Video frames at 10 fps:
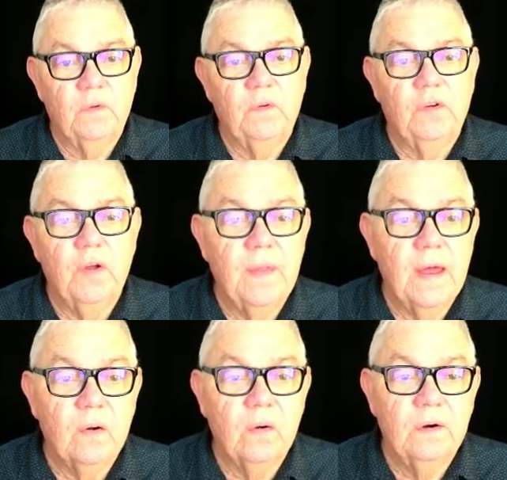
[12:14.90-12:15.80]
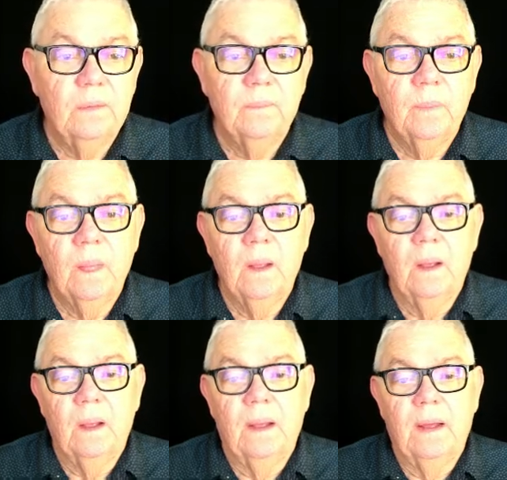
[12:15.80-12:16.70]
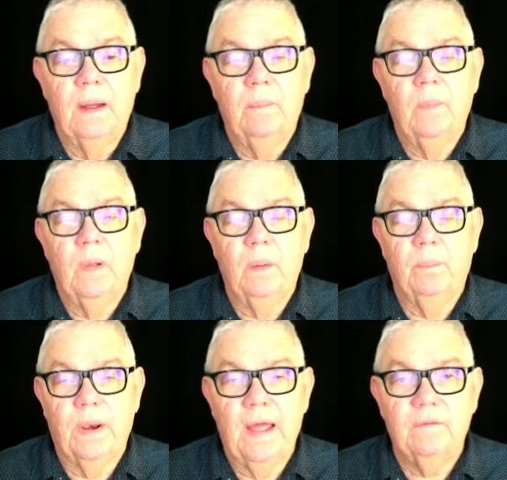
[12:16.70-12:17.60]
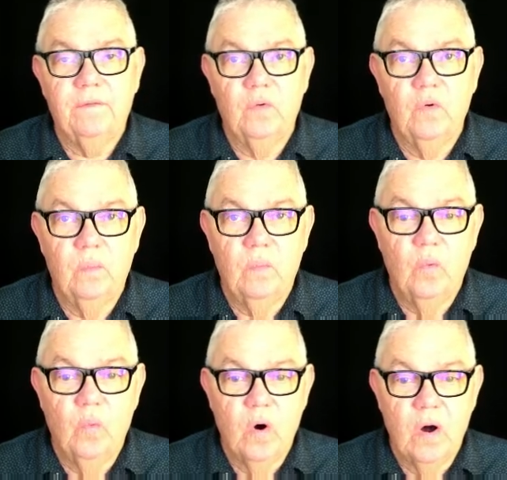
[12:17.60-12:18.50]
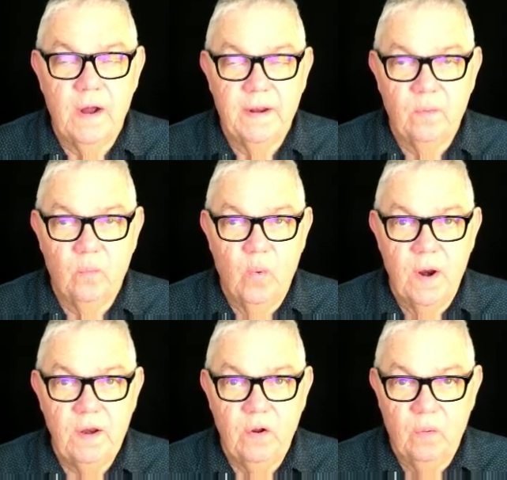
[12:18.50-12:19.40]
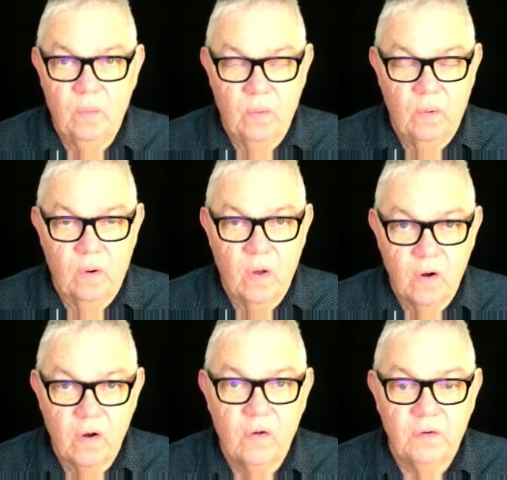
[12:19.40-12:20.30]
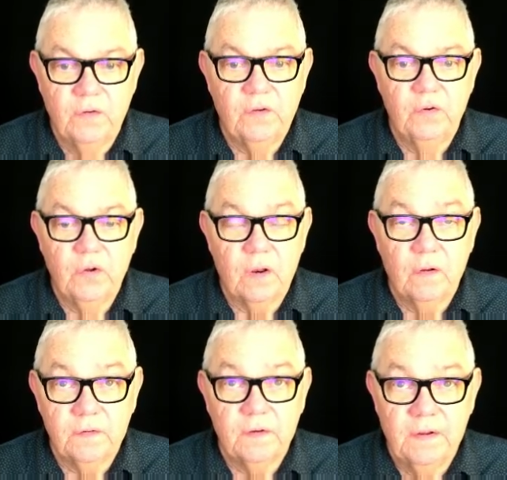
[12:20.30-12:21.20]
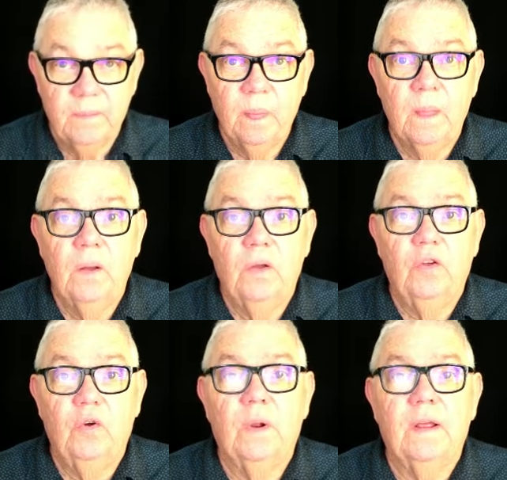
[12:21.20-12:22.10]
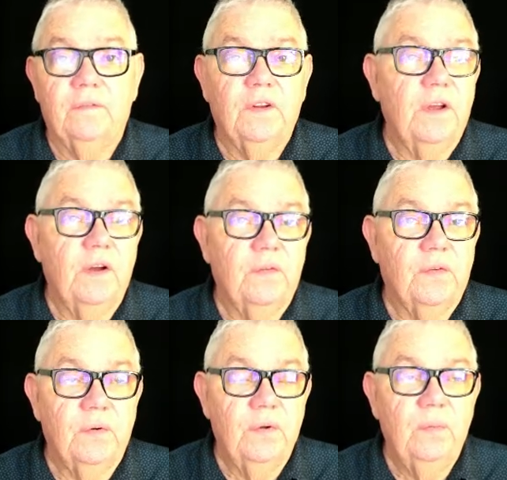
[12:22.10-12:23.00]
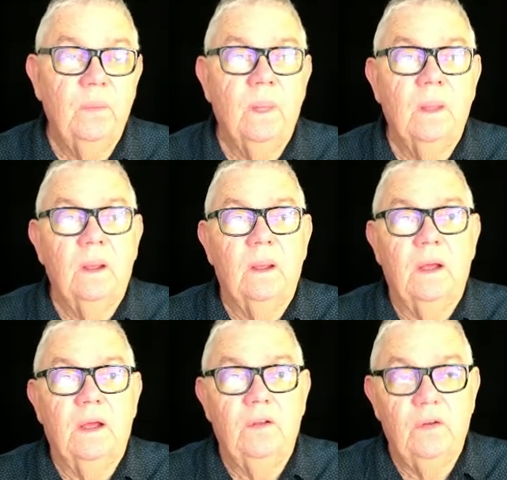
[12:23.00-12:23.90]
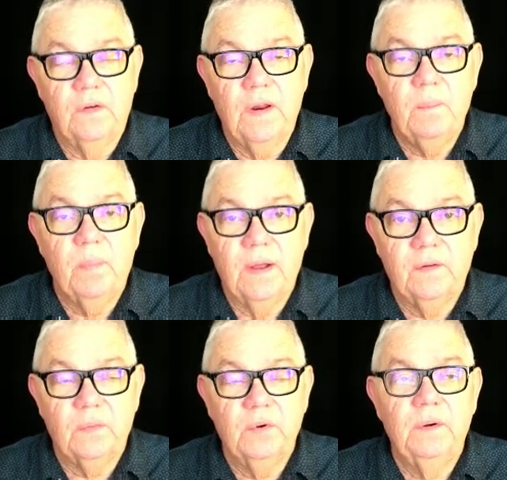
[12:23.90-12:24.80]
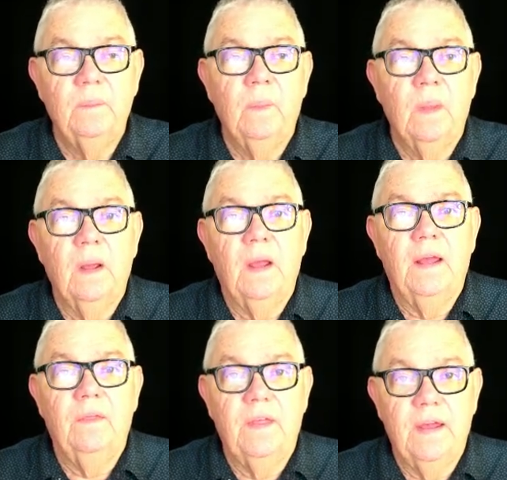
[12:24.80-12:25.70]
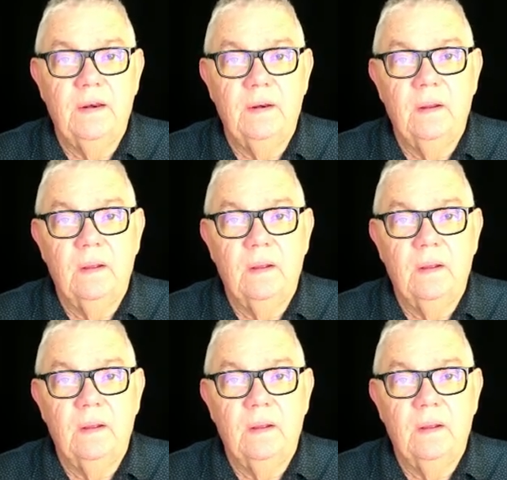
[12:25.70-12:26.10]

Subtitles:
turn that on platform-wide, when you log on to Closte, you will have to go through username, password, and then